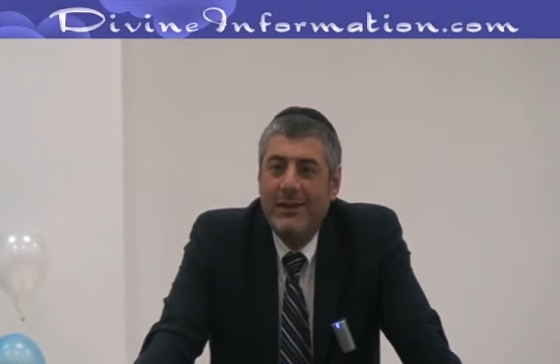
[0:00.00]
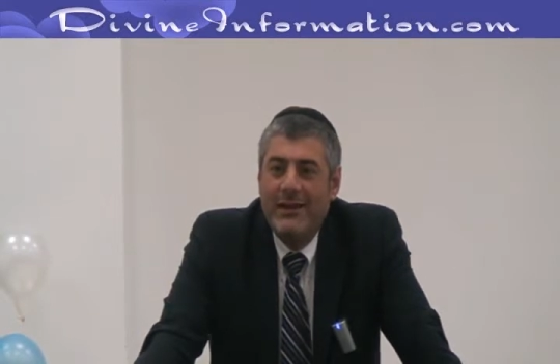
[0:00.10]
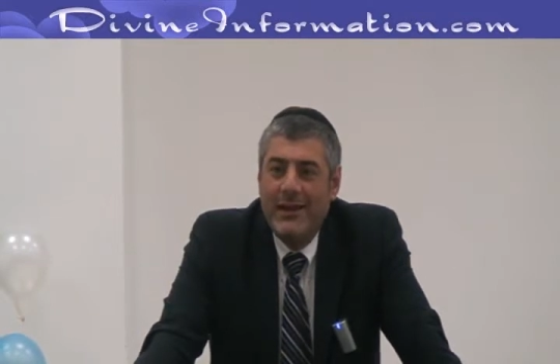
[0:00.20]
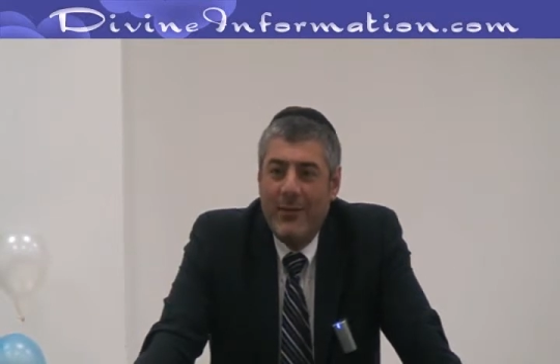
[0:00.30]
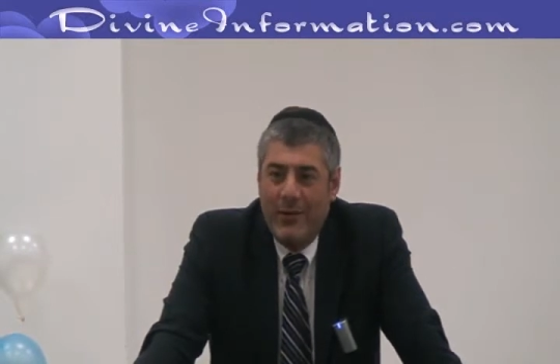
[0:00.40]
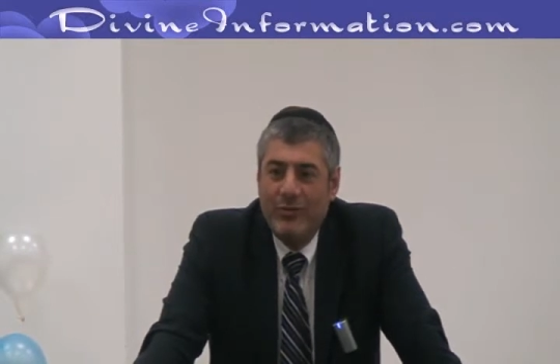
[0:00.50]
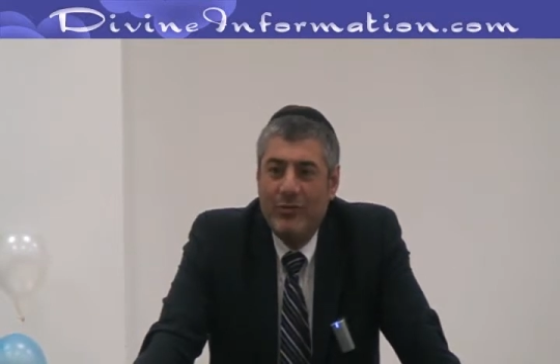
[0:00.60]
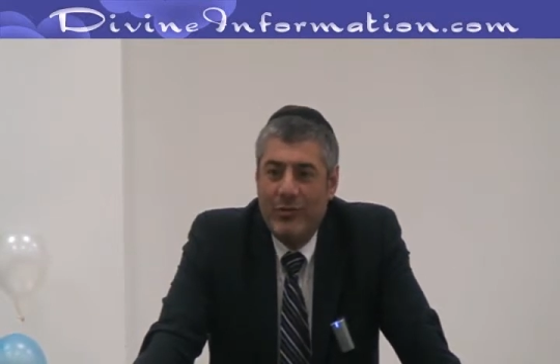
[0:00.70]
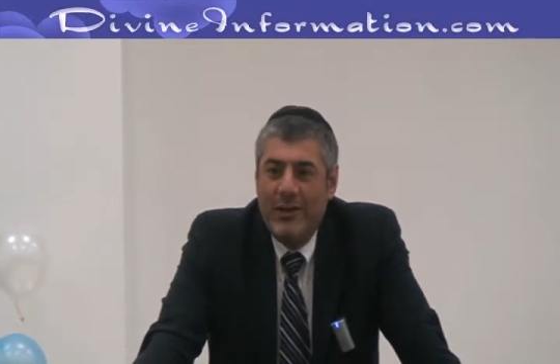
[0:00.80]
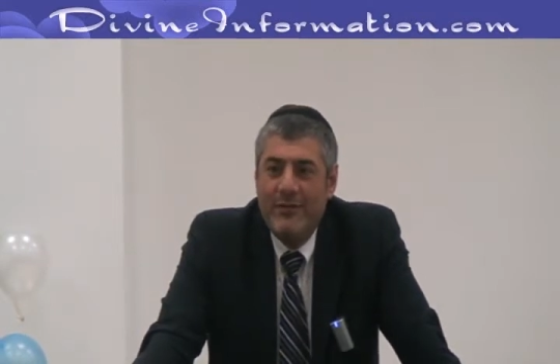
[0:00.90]
and I want
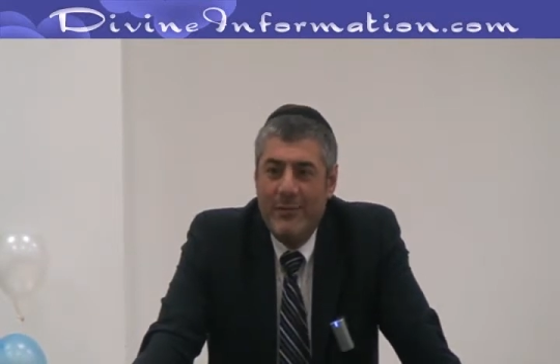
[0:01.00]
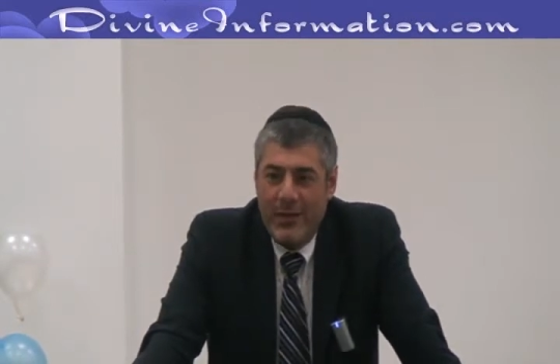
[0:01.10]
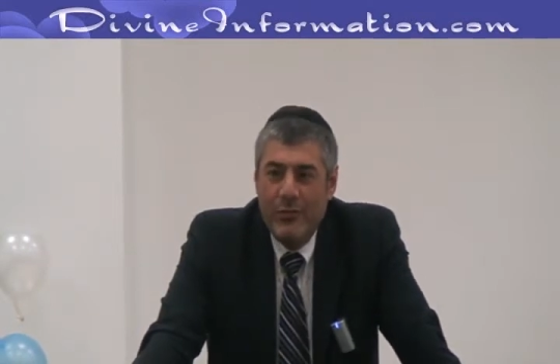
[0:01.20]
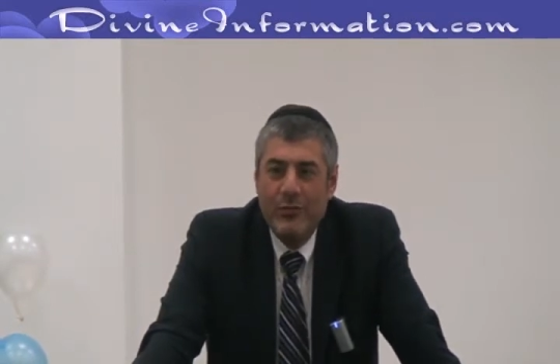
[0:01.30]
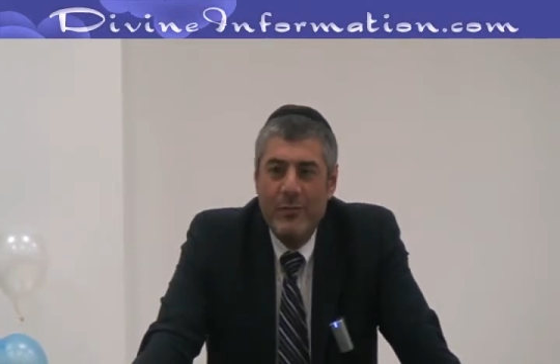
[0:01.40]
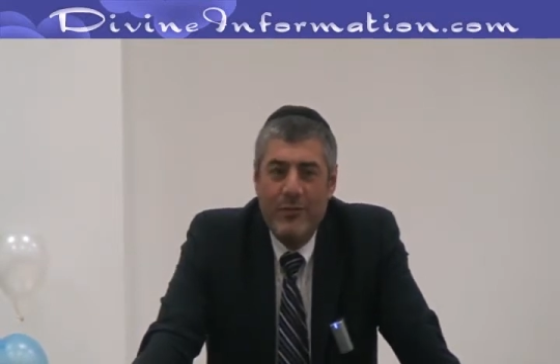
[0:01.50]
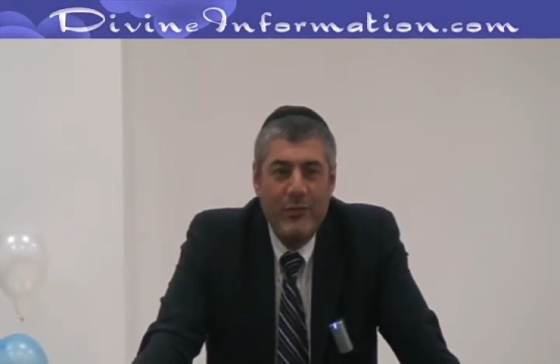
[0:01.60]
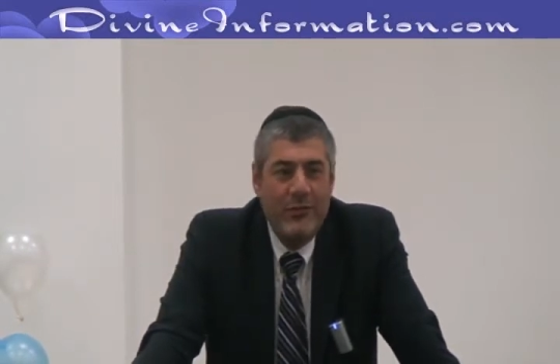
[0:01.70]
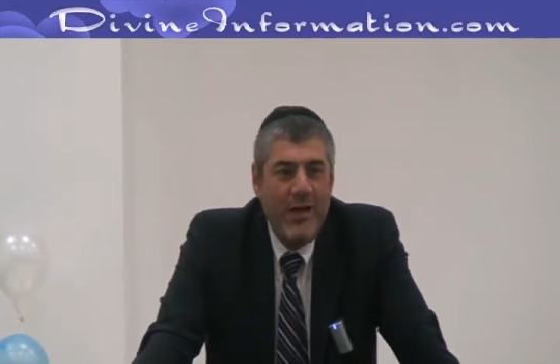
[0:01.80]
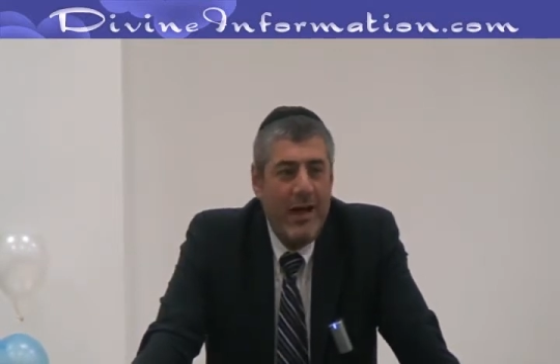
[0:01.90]
you to give me a good
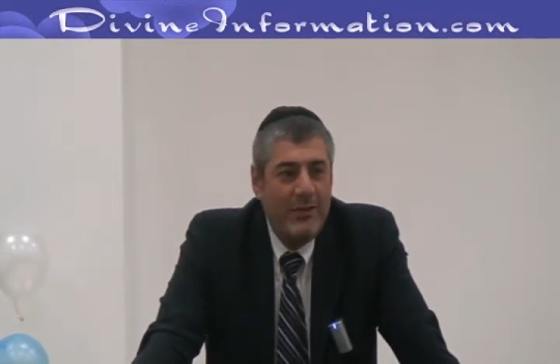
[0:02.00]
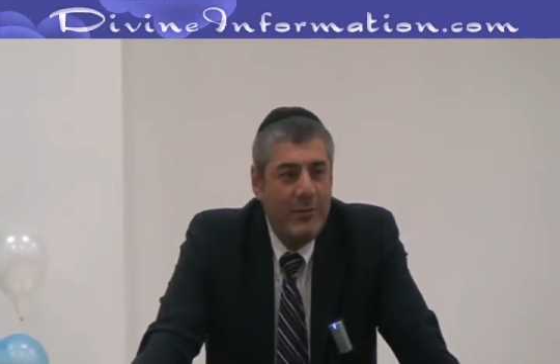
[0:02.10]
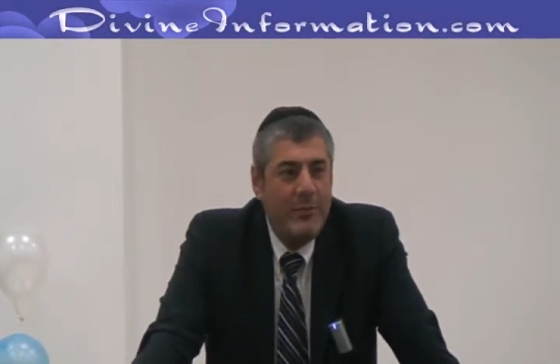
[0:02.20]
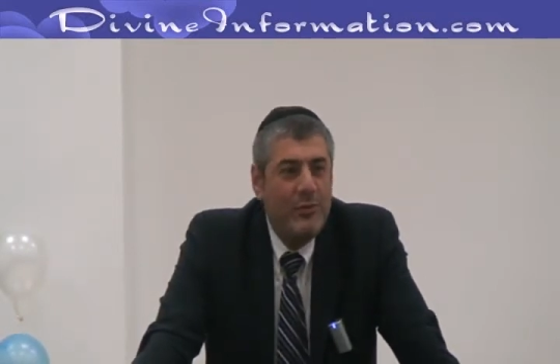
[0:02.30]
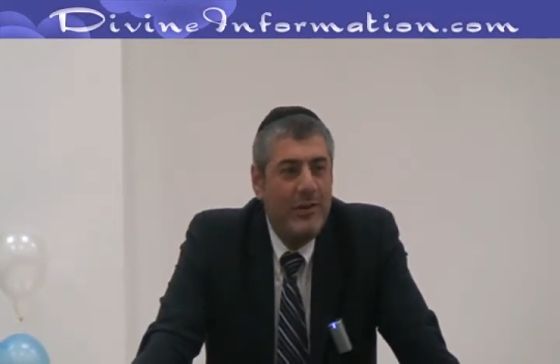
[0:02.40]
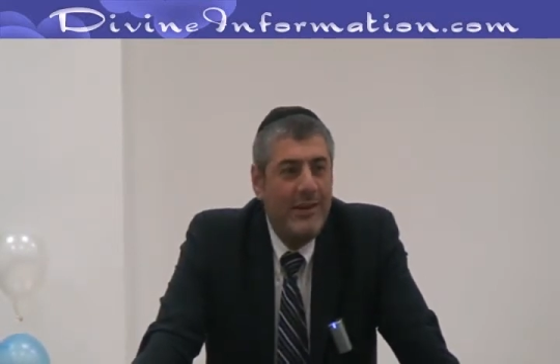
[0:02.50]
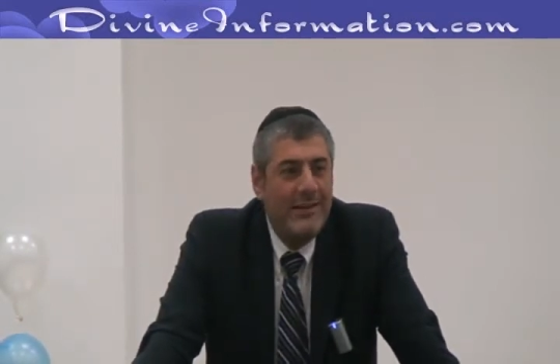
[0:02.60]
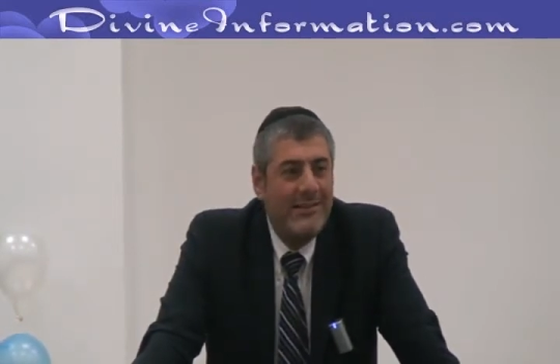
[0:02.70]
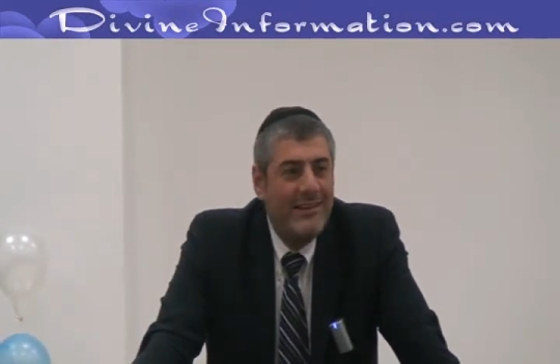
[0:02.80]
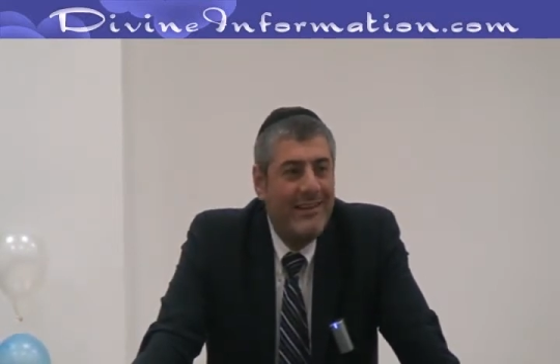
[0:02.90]
mezuzah to put in
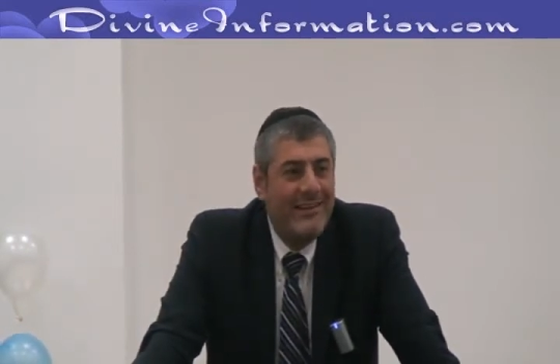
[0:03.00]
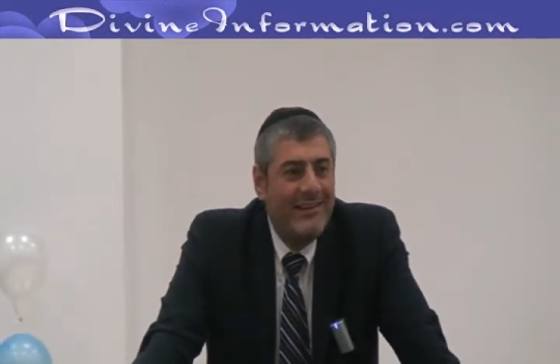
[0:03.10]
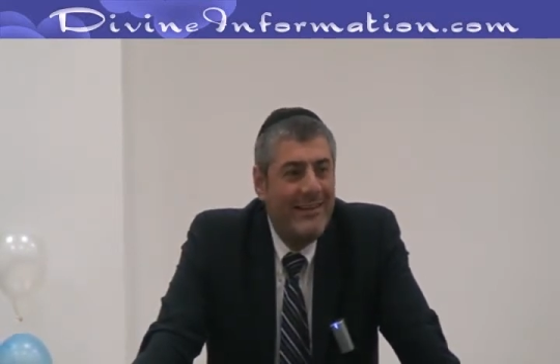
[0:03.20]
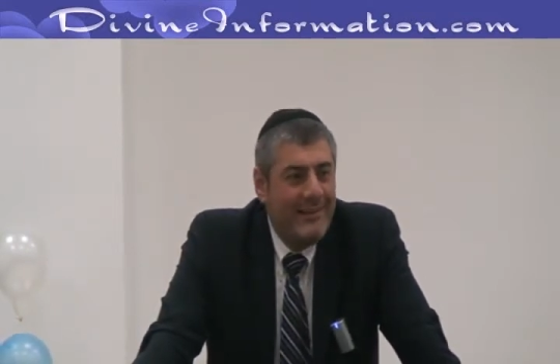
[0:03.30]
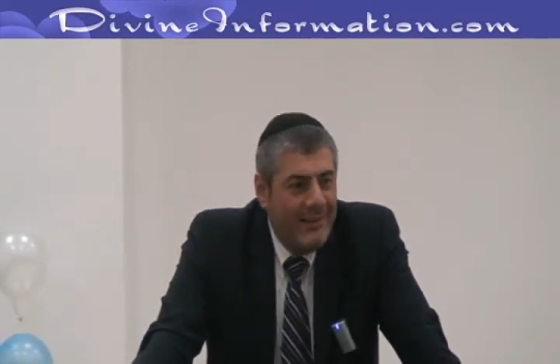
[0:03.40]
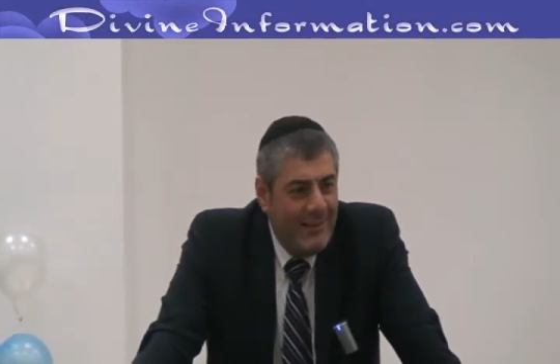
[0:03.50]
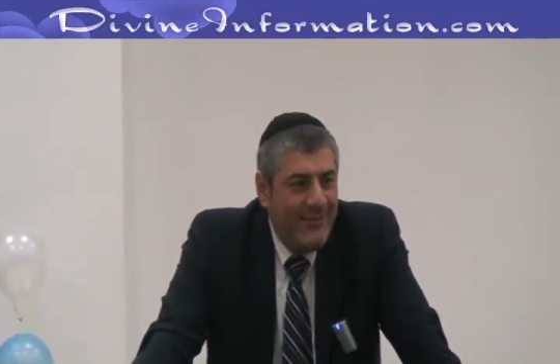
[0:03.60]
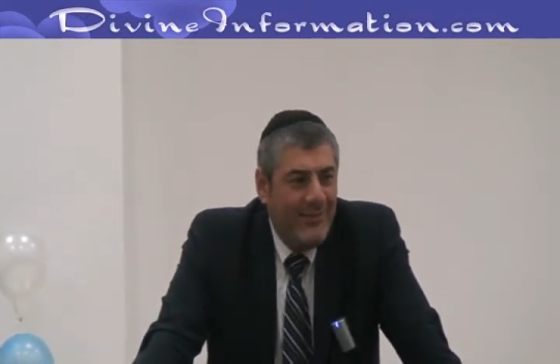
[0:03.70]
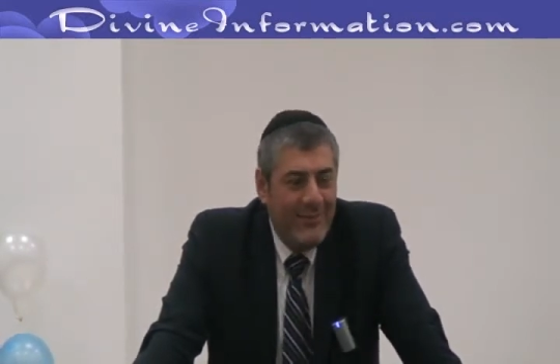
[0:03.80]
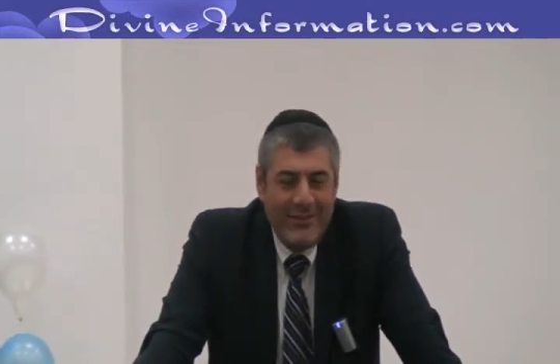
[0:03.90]
it.
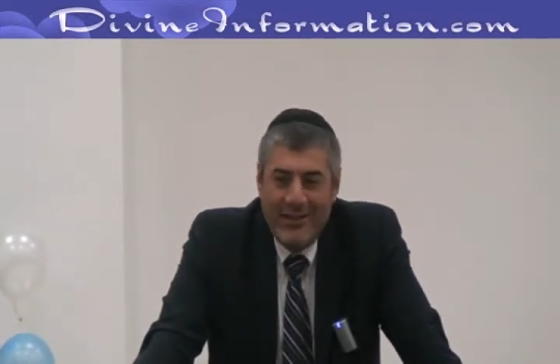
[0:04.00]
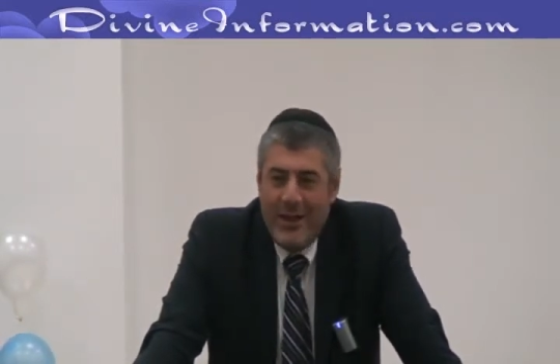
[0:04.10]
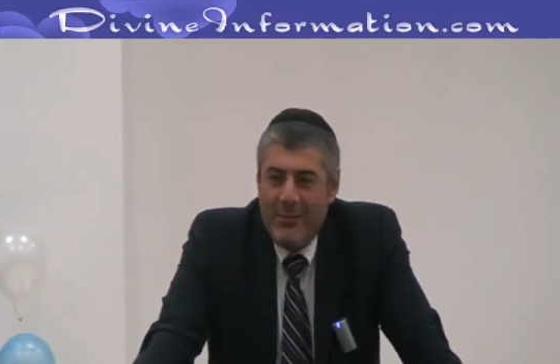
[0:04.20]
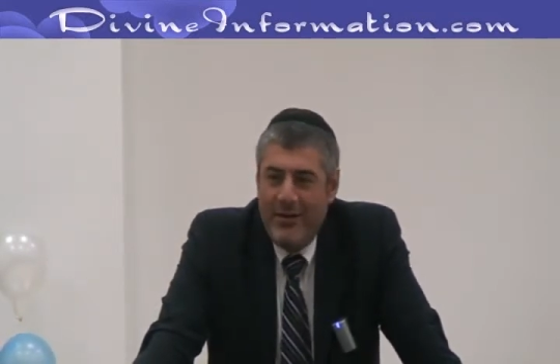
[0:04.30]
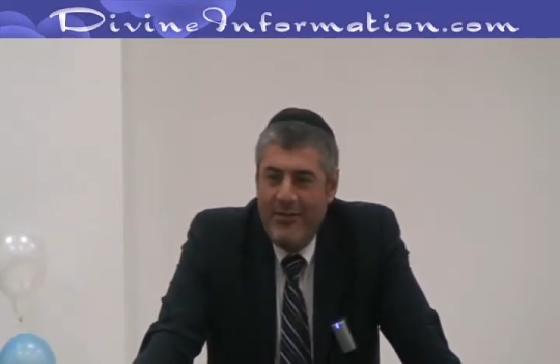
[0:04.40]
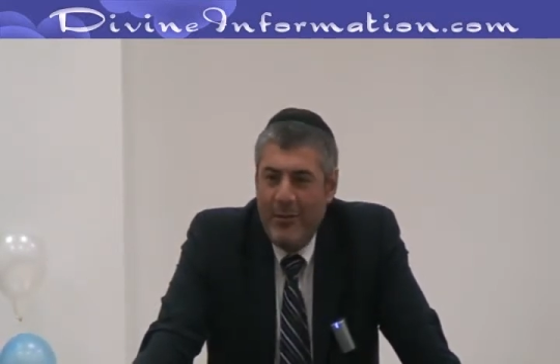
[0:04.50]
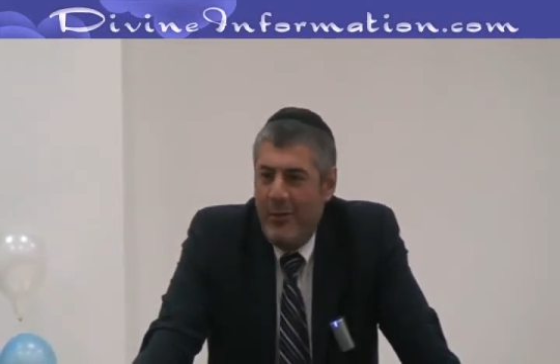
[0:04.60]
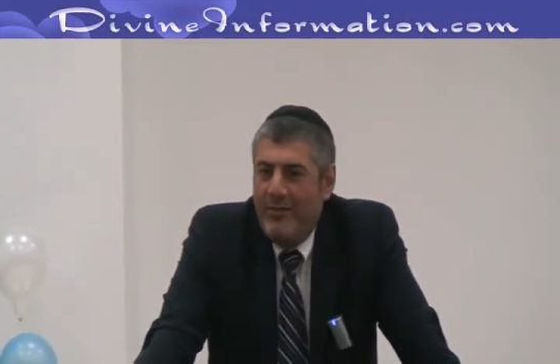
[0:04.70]
So the rabbi said,